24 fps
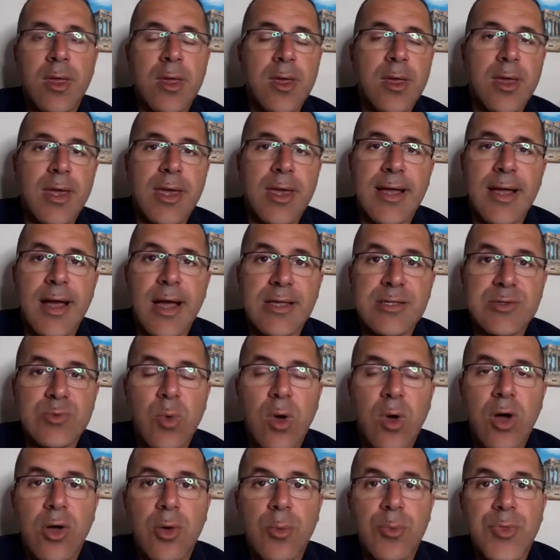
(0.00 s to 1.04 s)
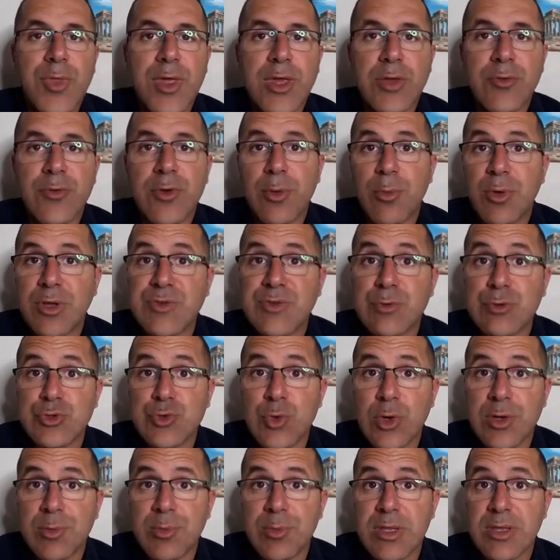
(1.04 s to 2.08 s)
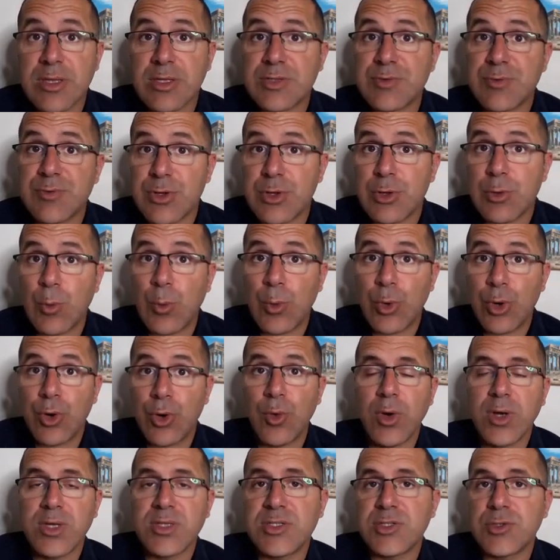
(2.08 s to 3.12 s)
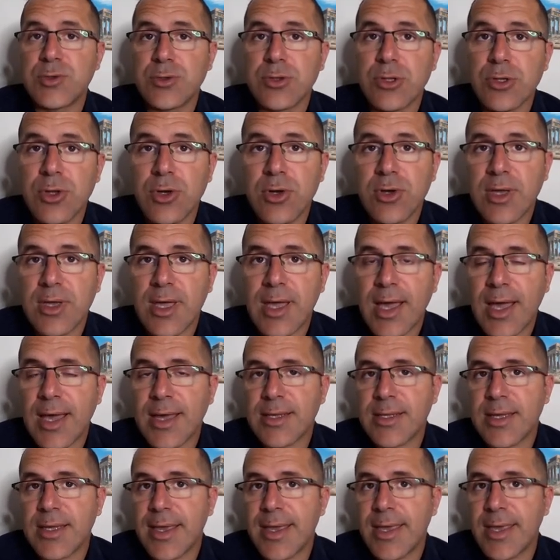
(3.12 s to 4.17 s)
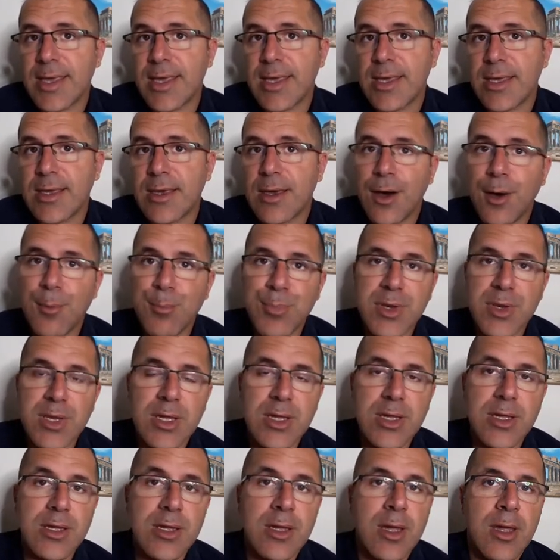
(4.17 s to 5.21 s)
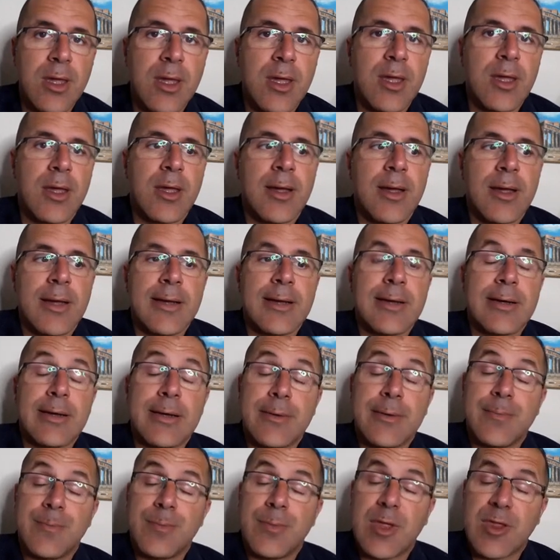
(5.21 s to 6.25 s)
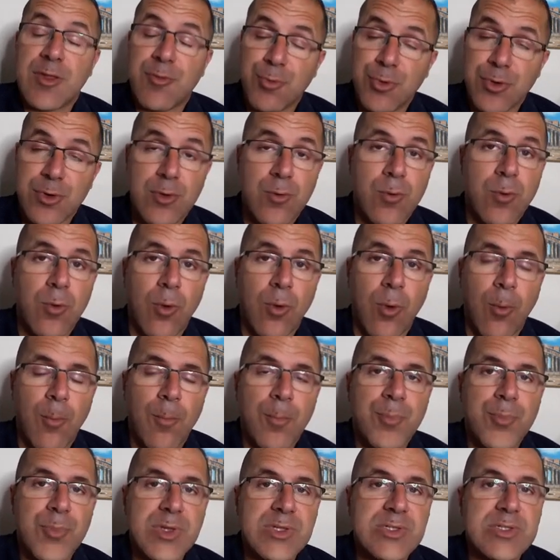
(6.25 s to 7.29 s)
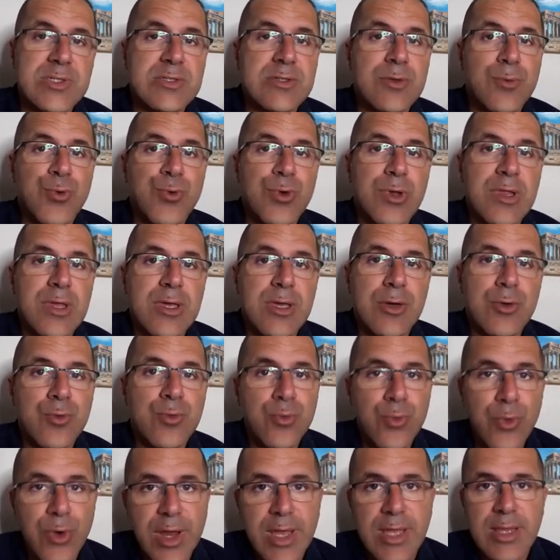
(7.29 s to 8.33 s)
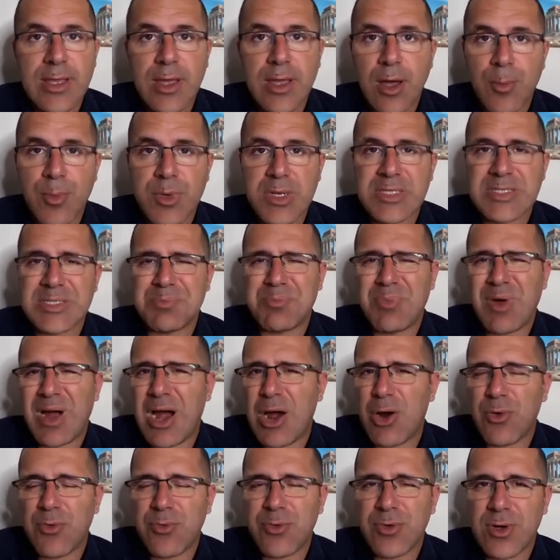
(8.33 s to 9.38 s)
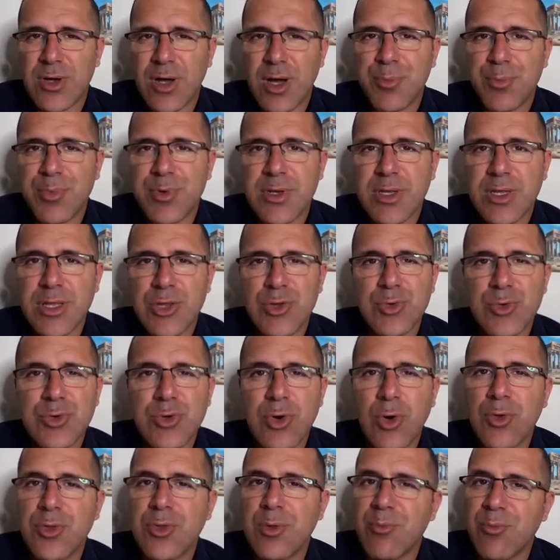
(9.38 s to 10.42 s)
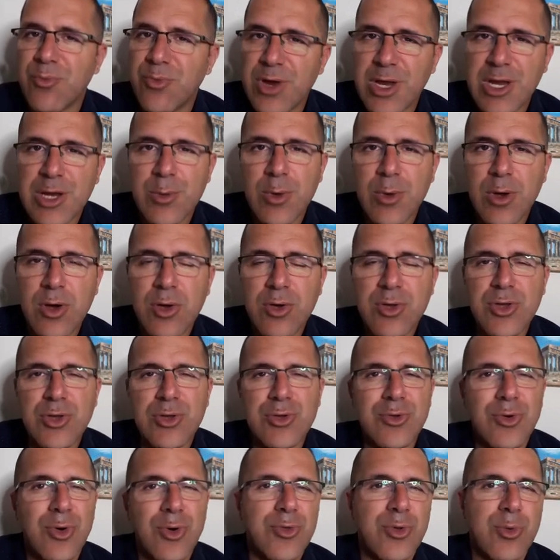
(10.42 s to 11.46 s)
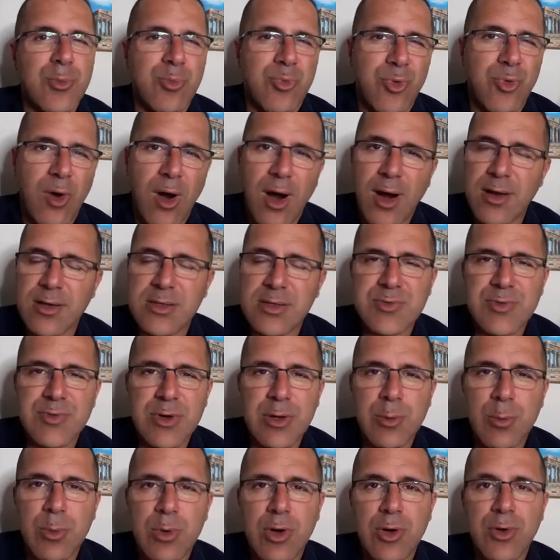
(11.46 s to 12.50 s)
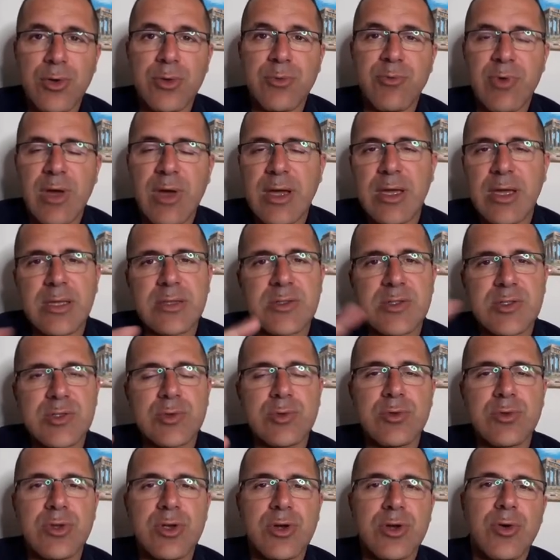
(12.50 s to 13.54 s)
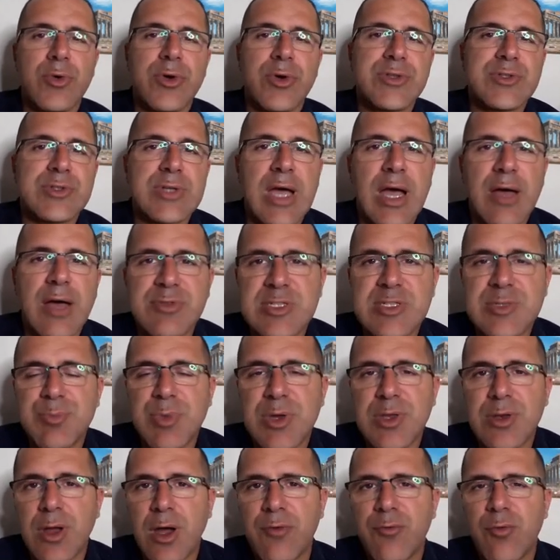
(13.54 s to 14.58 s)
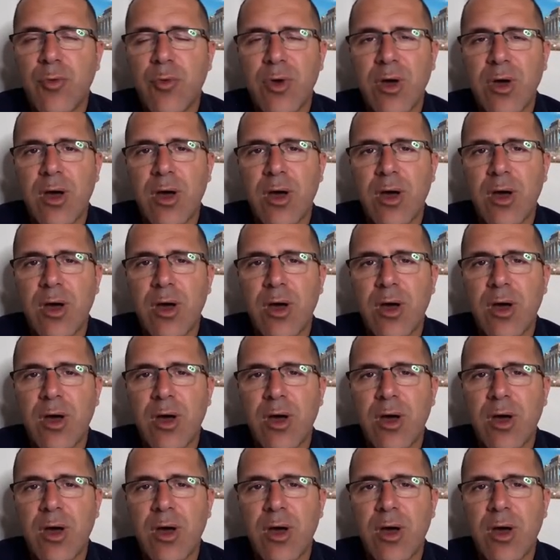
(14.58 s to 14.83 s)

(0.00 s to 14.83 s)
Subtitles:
Hey guys, welcome. Thank you very much for joining me in this video. We're going to look at a company that's pretty cool. This is a really great company. It's a powerful company. You know them very well. You know their products very well. In fact, and soon they're going to have a spin-off.